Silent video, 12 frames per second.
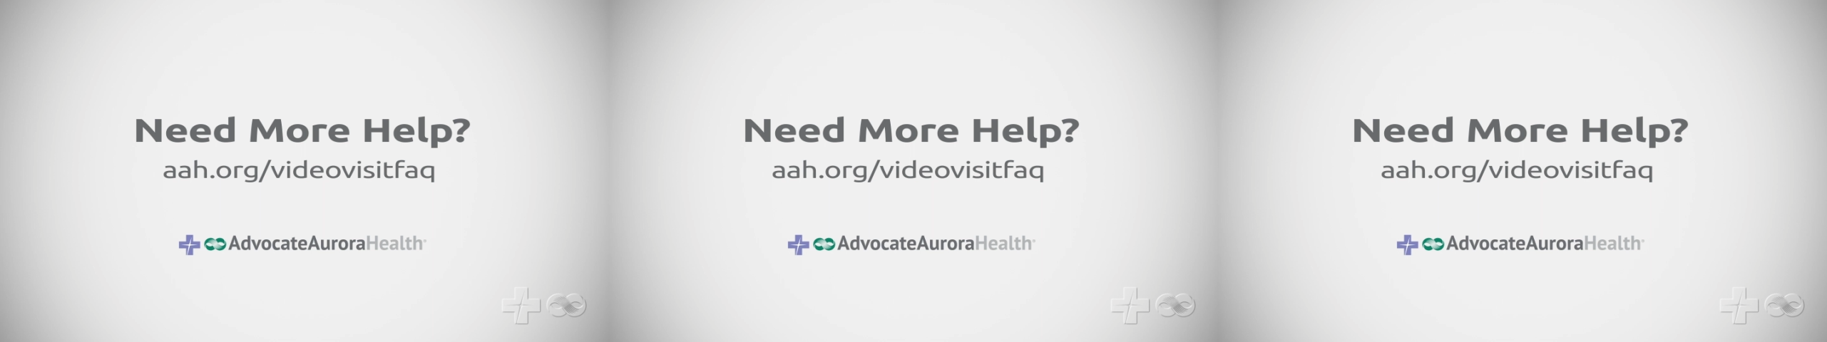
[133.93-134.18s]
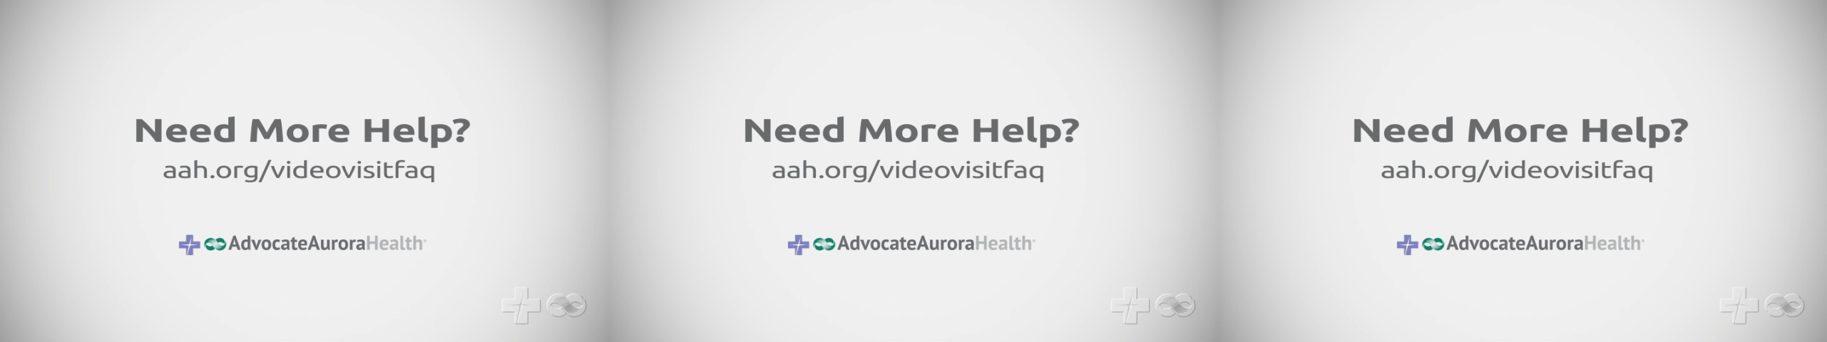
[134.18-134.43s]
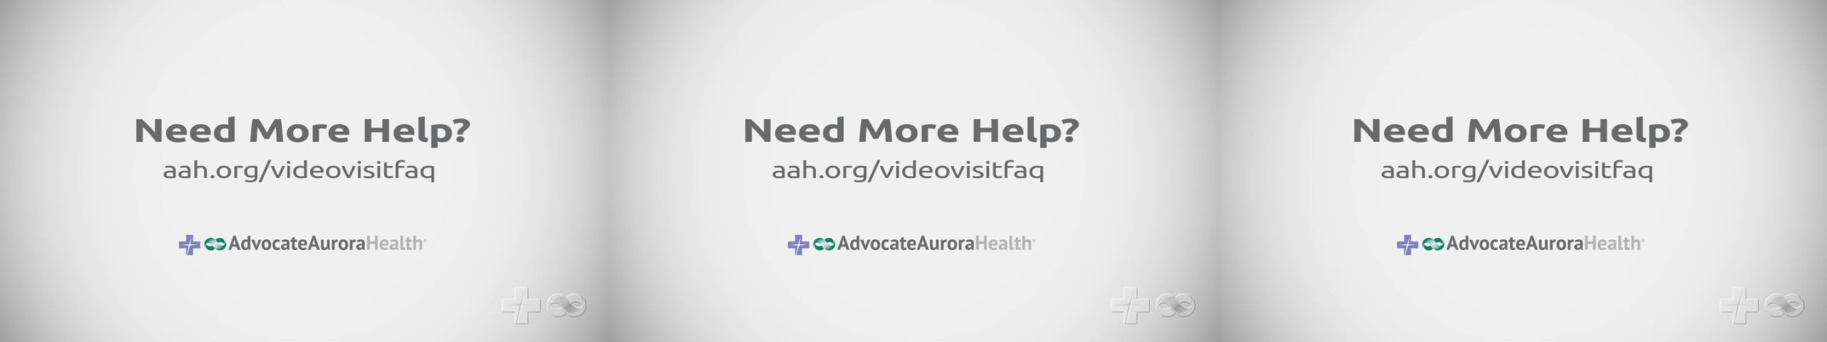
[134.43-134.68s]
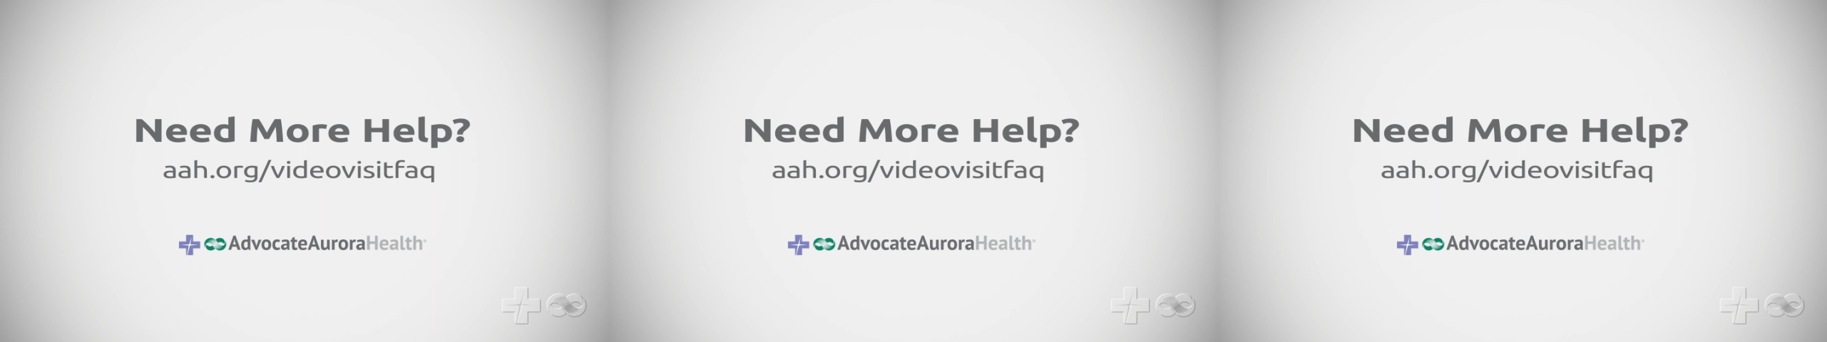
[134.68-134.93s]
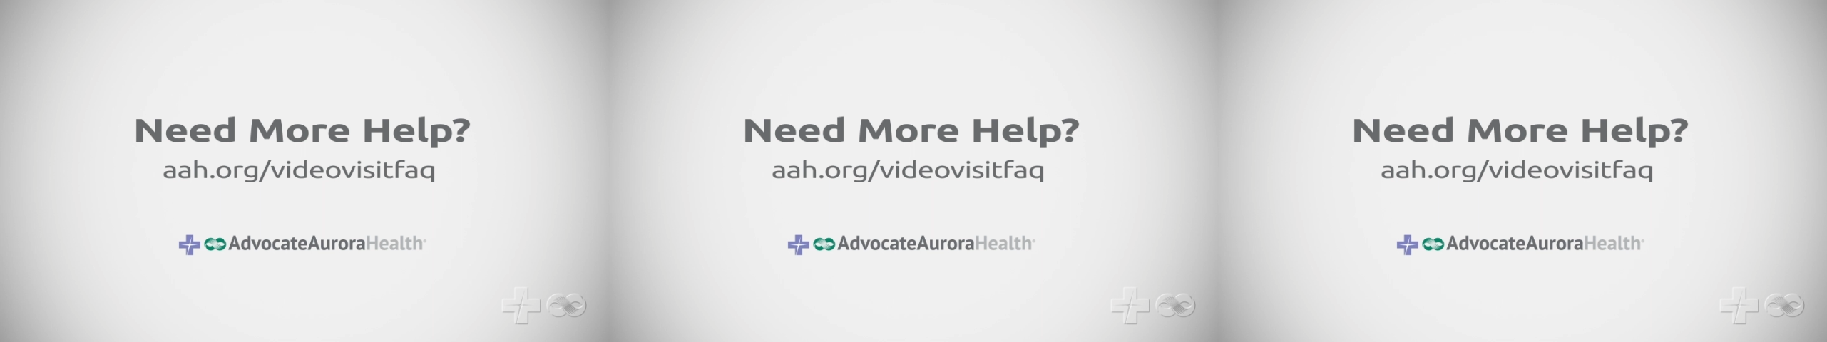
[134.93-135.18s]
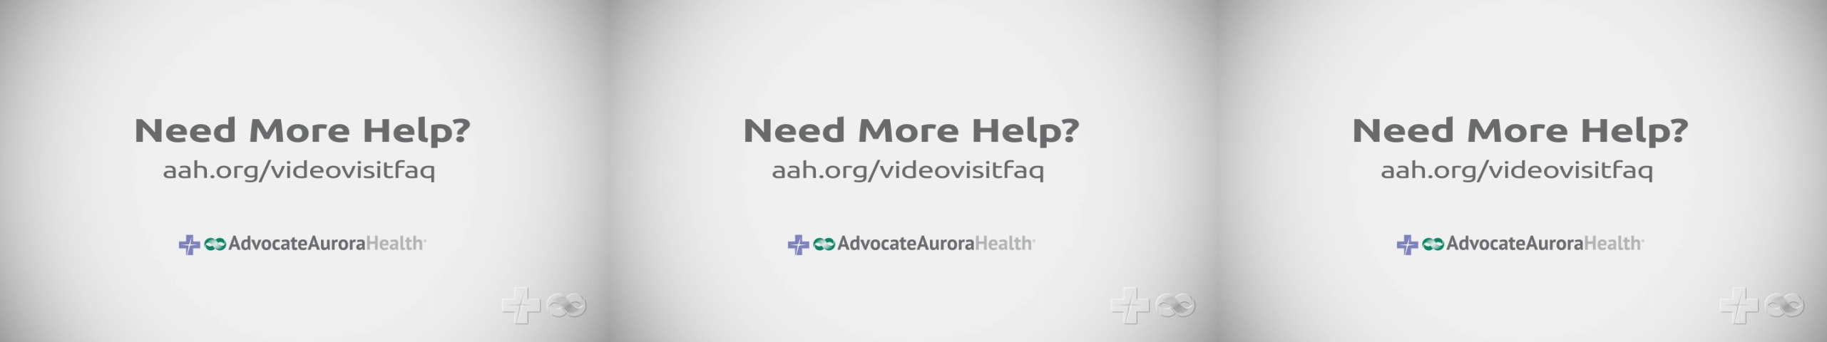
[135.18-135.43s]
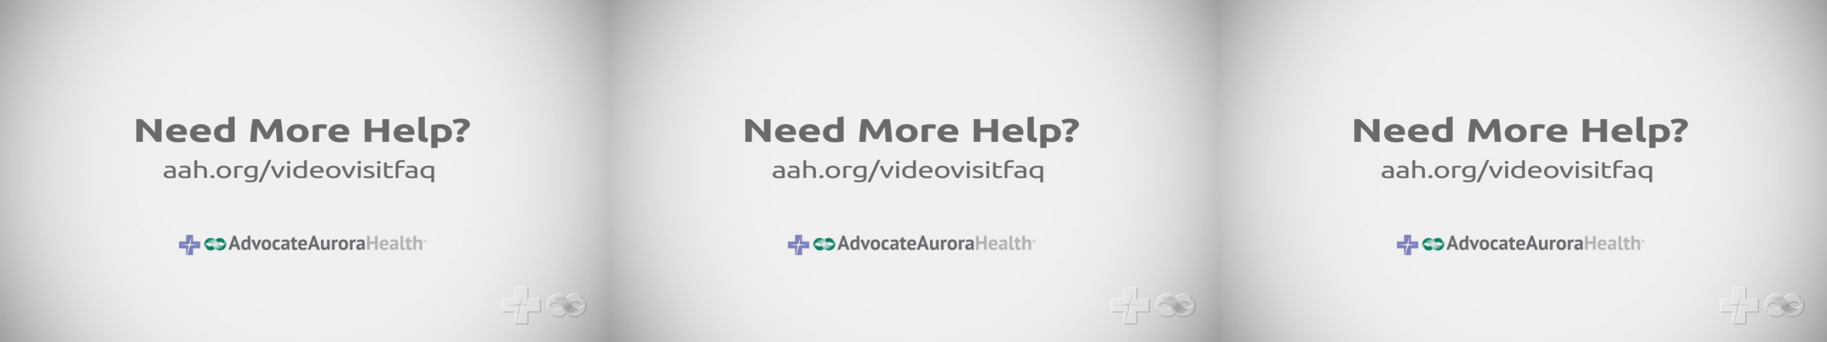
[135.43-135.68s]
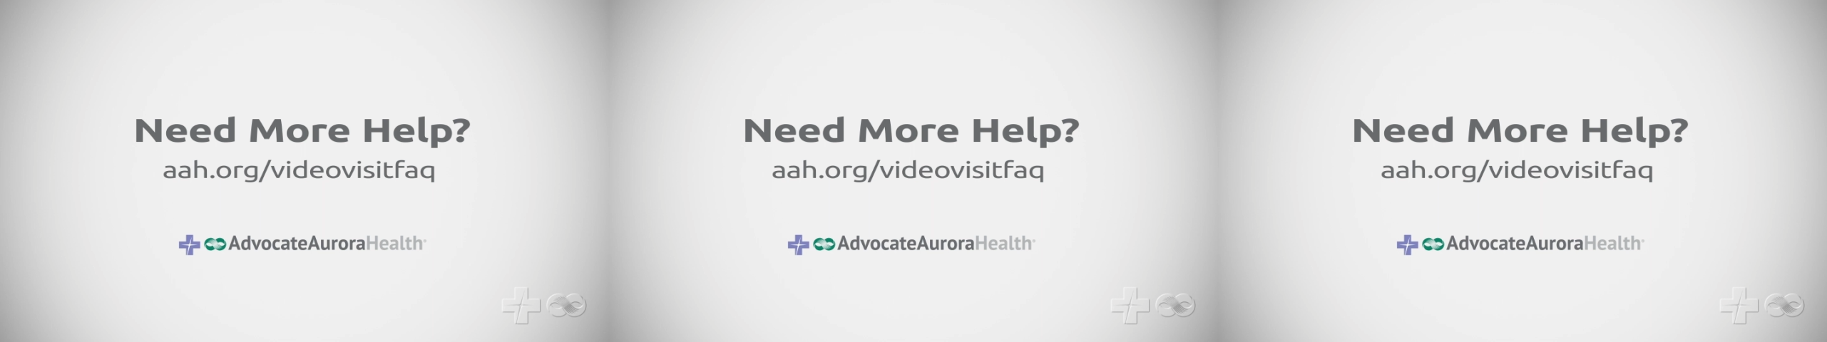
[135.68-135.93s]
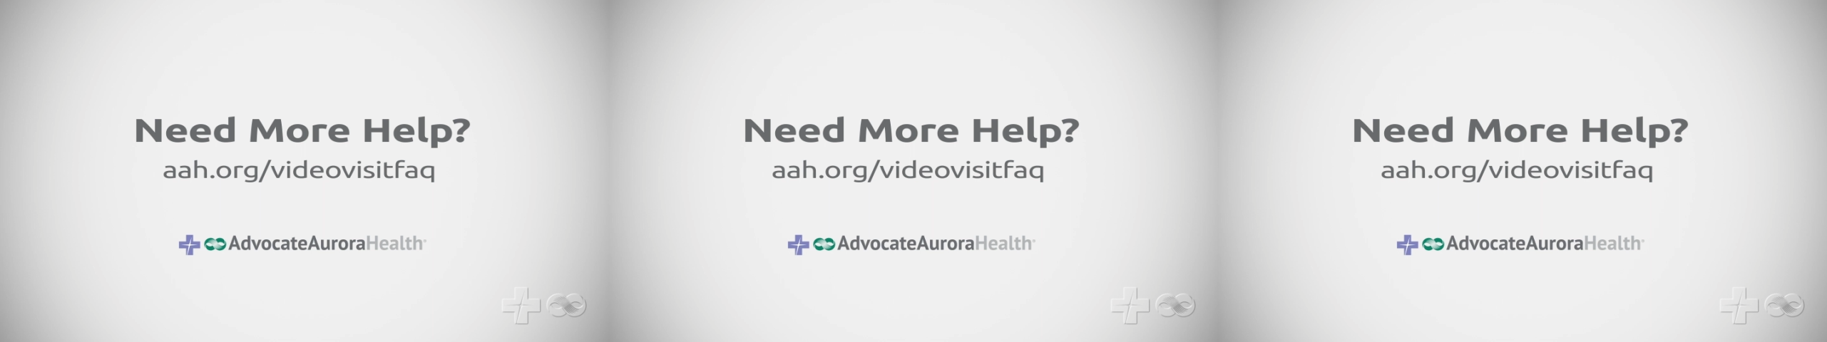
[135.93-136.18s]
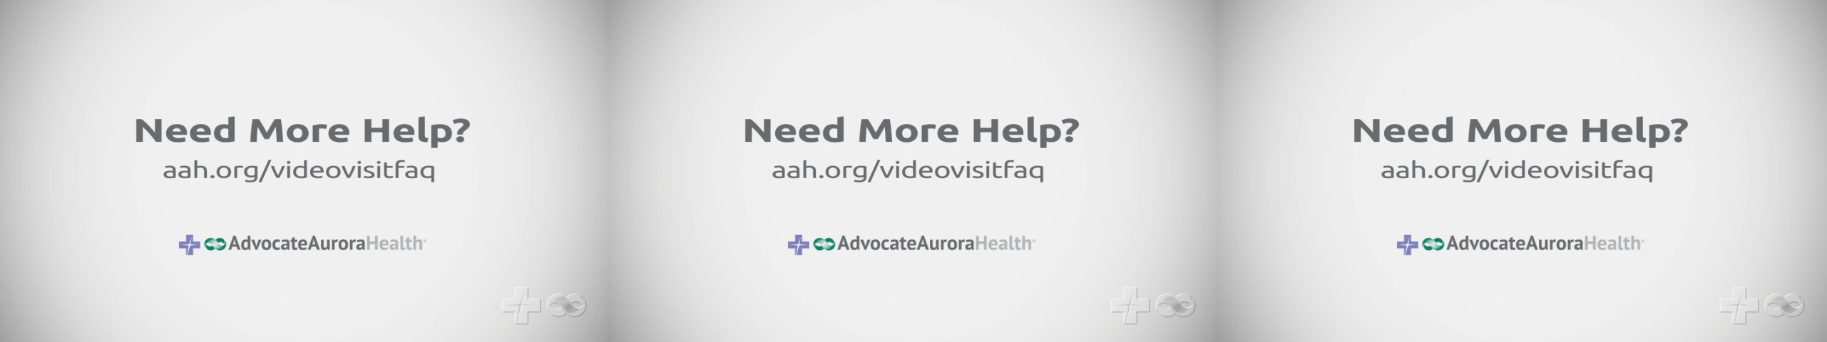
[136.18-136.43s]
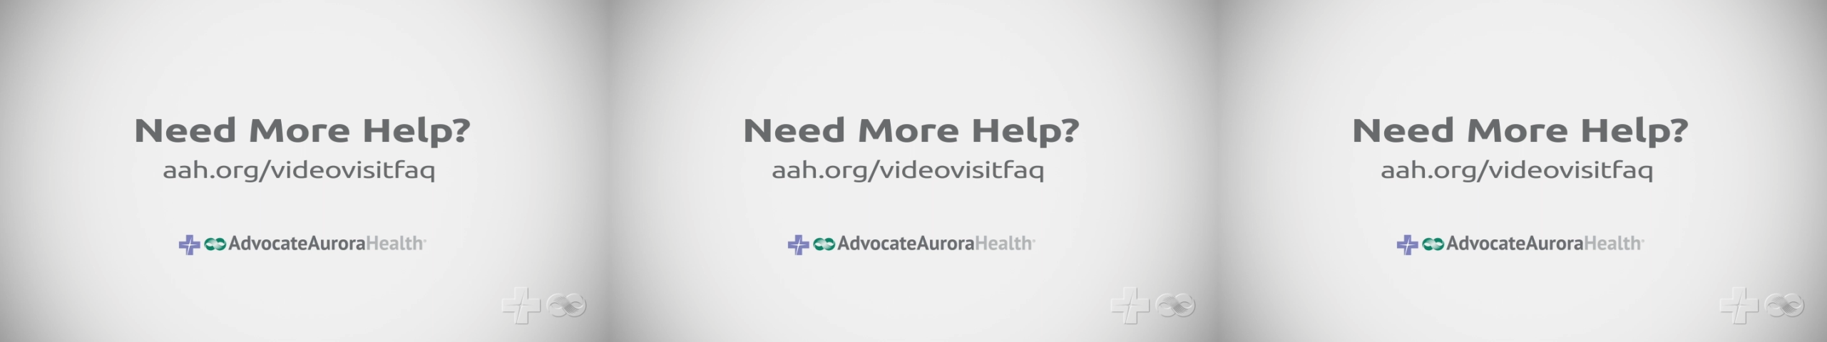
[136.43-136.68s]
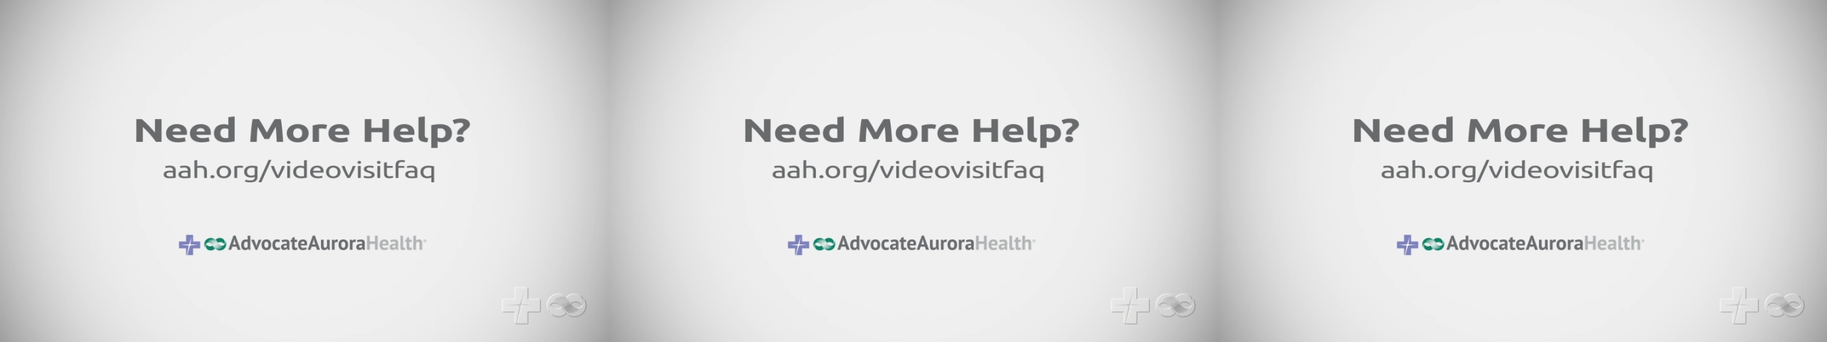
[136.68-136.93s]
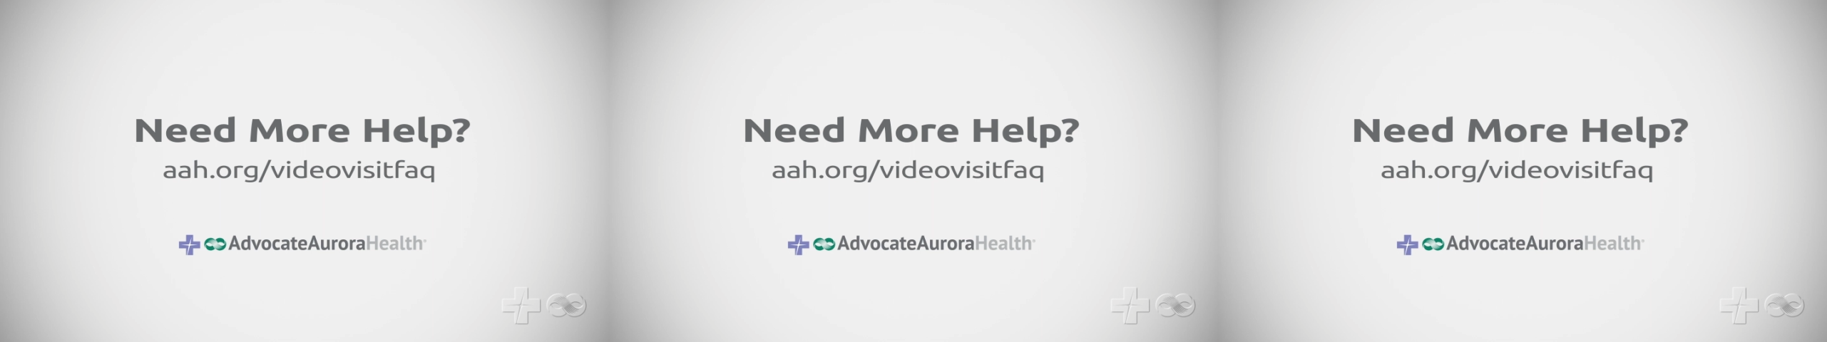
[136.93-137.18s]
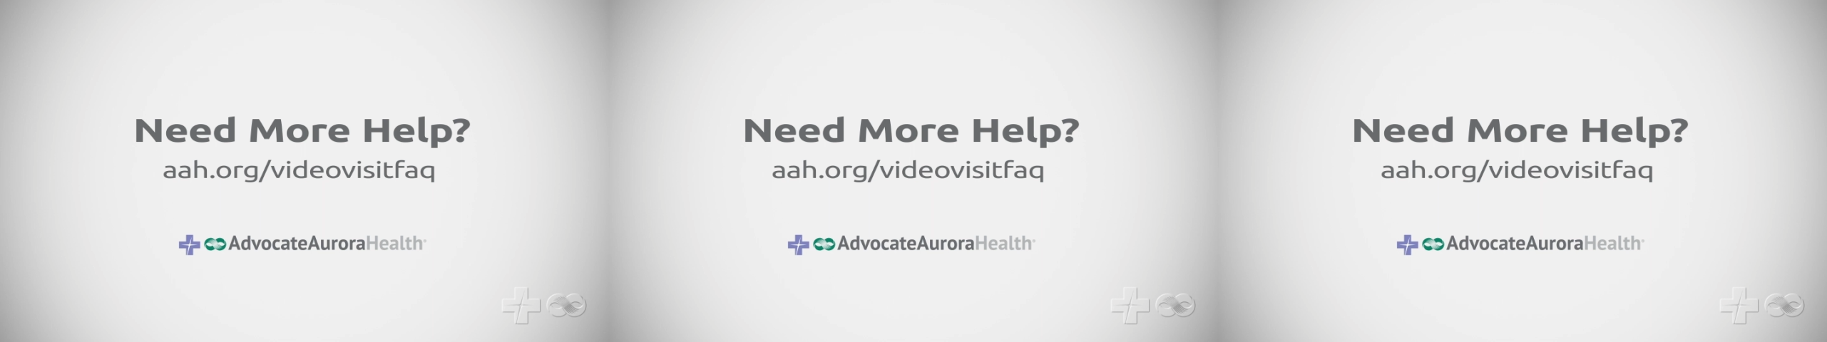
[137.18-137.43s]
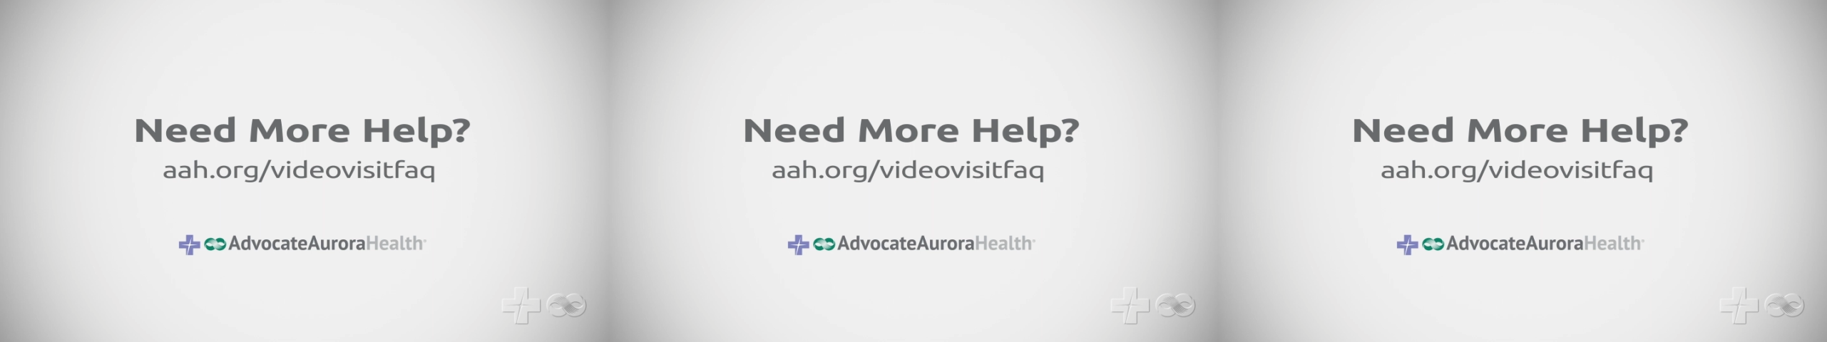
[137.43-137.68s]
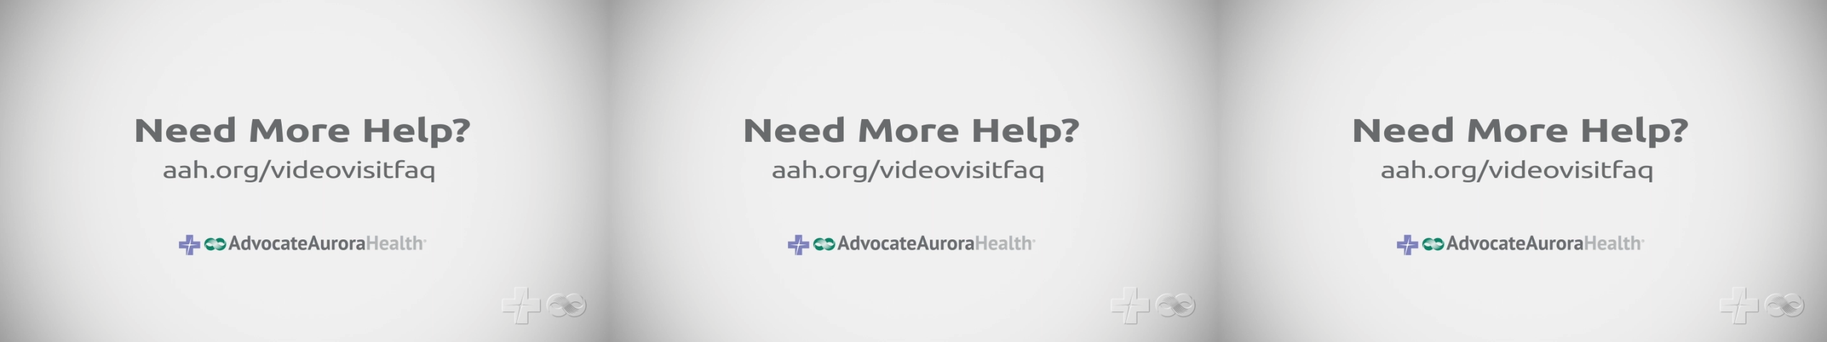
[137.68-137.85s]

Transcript: [unreadable: no face in view]